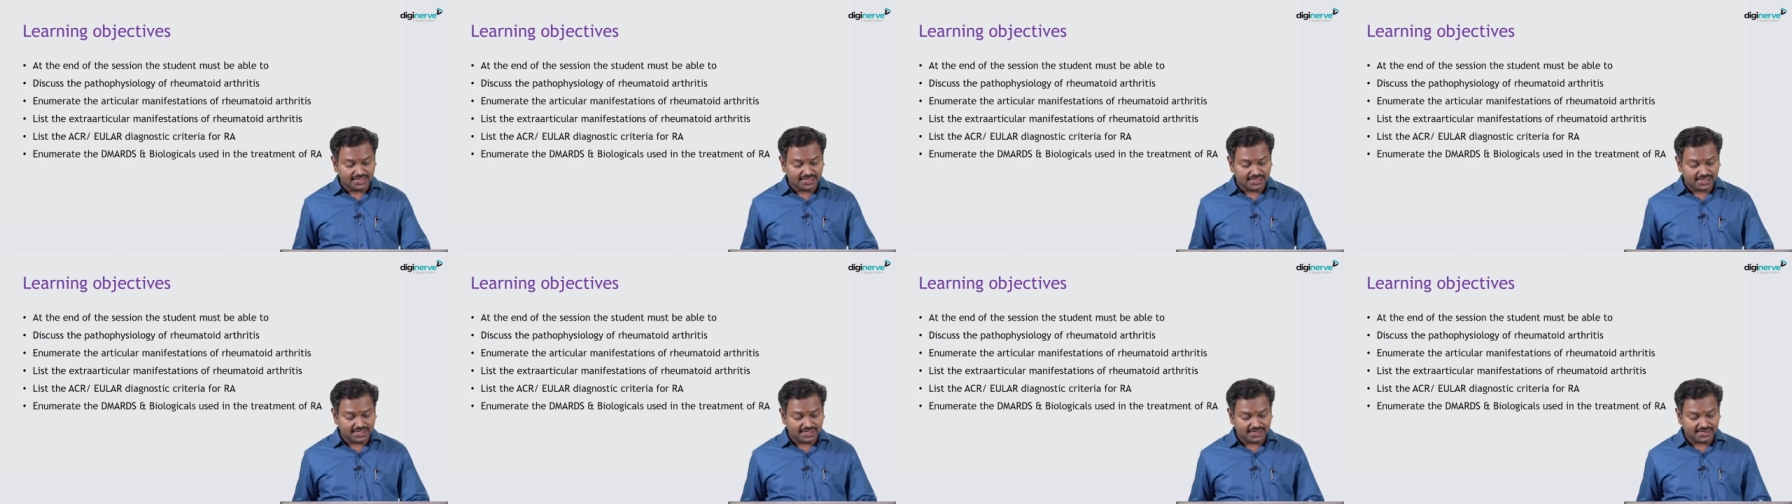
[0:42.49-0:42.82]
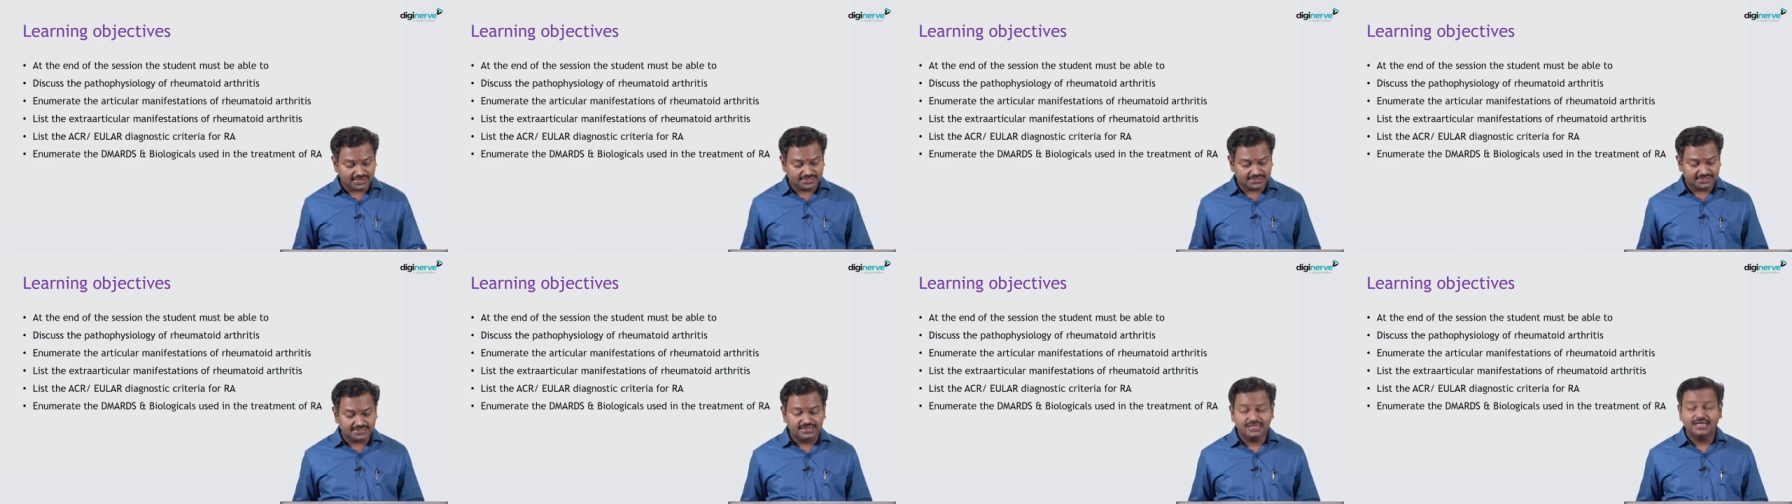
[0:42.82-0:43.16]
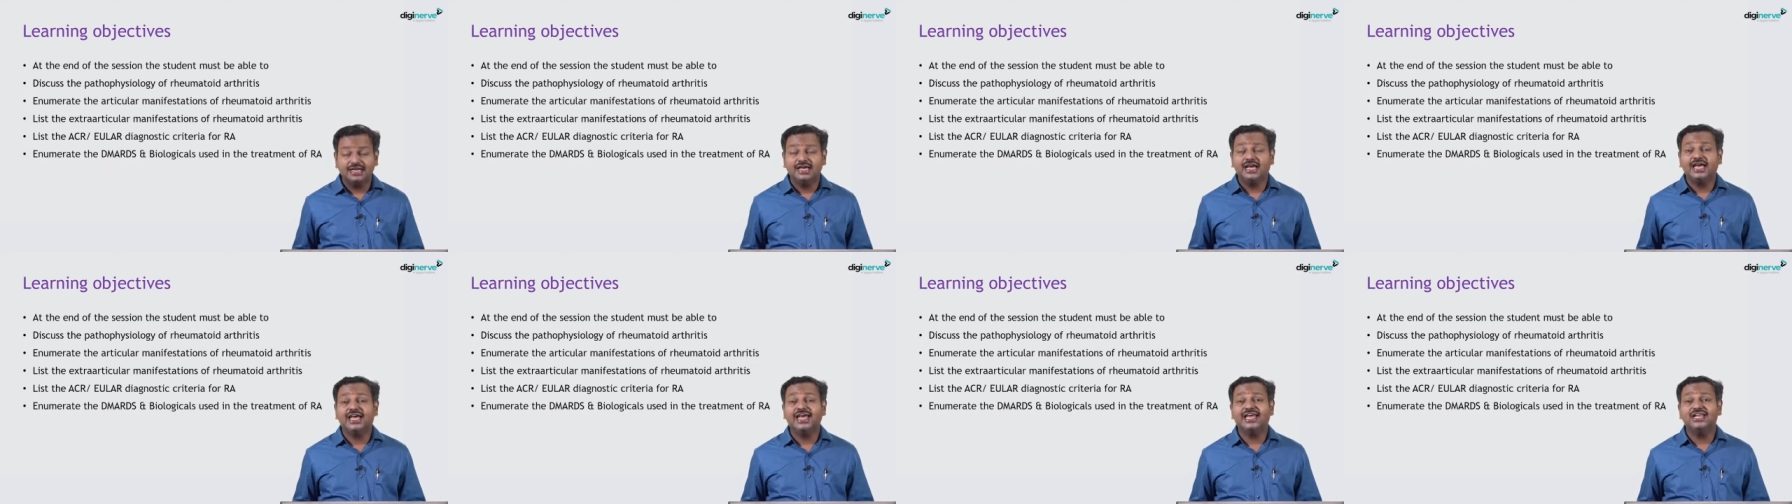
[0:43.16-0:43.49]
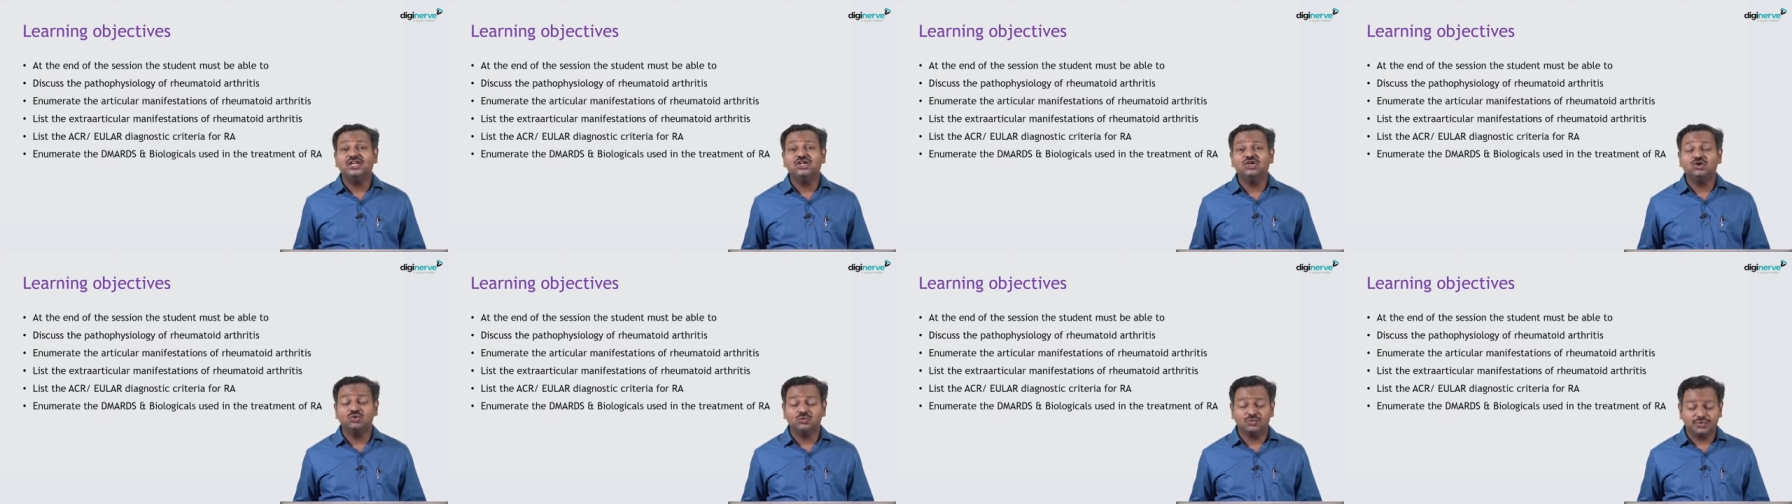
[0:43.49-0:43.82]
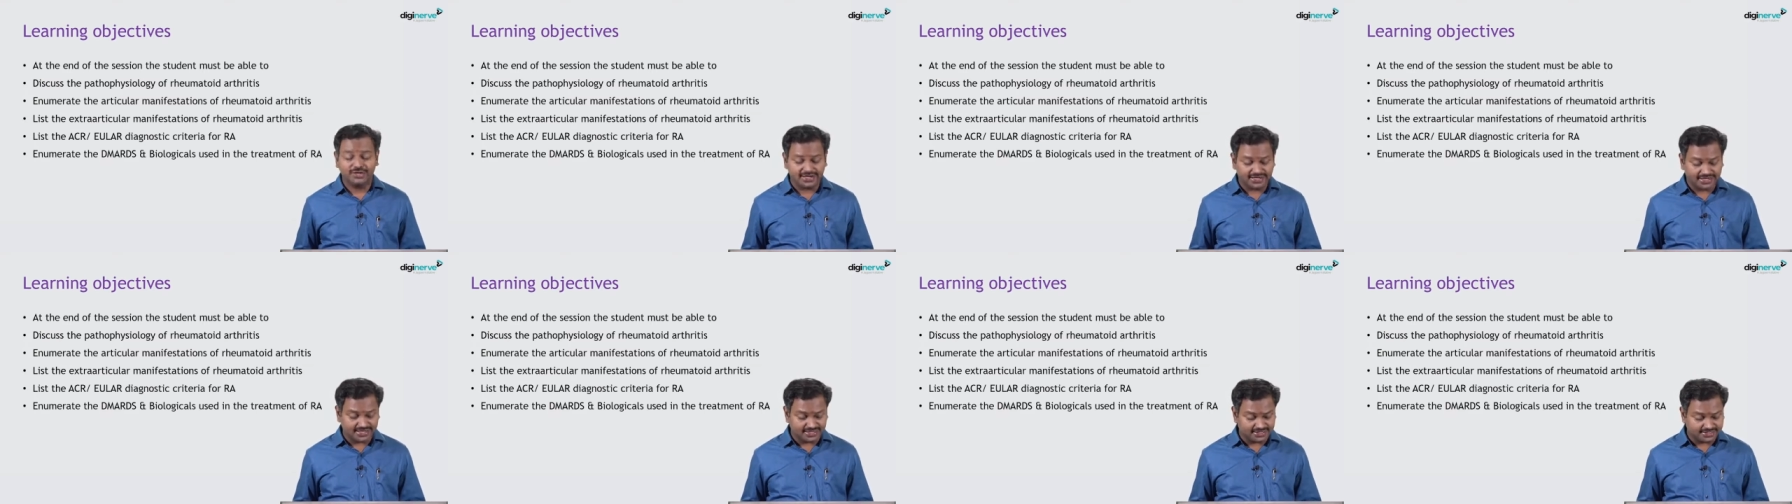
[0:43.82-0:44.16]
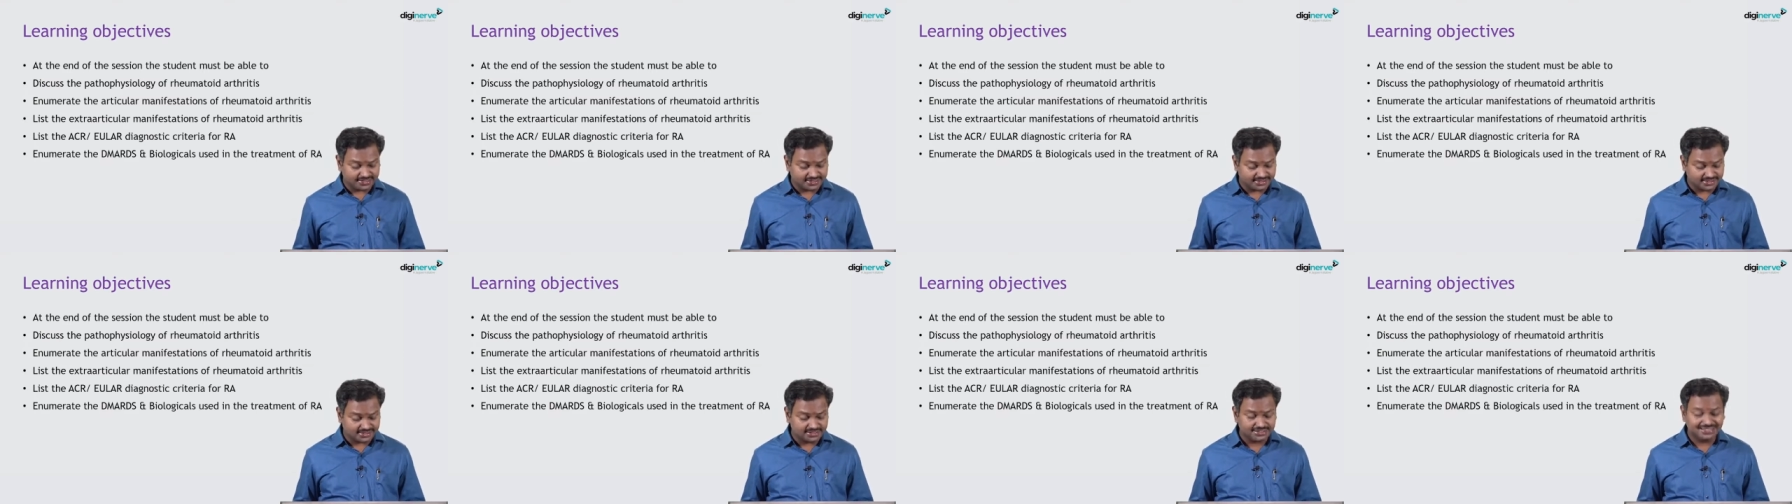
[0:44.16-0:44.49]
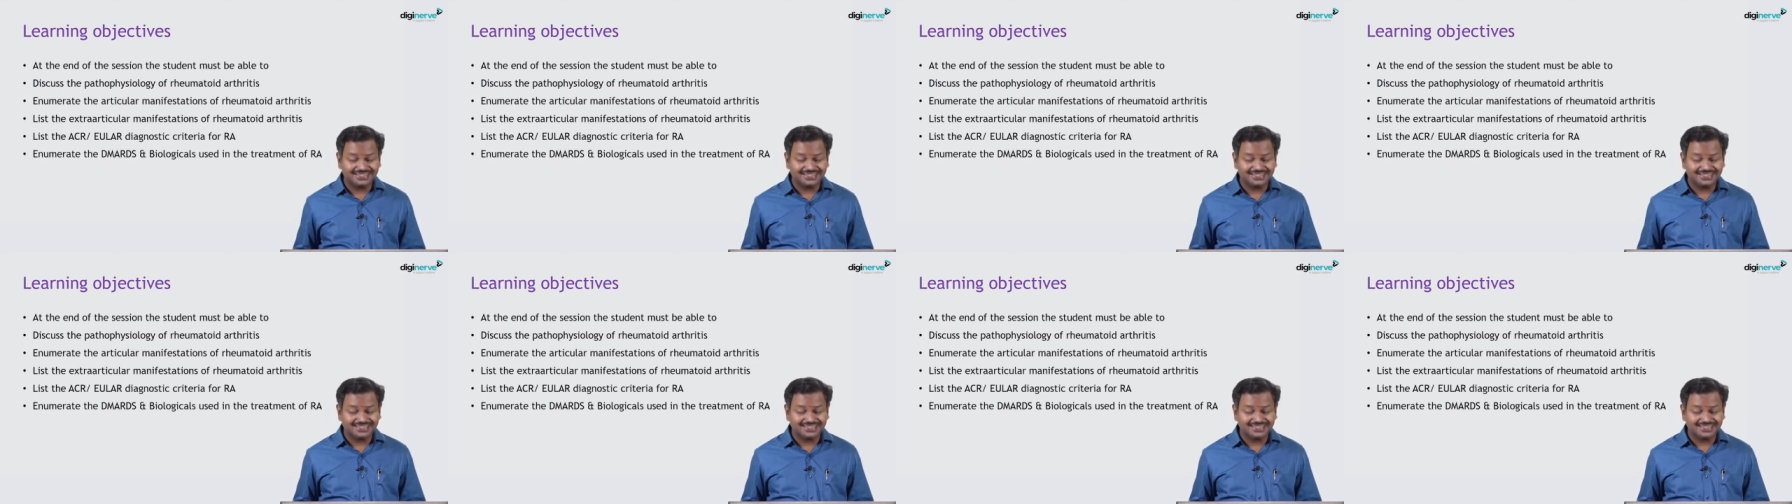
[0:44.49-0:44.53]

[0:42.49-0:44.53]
and enumerate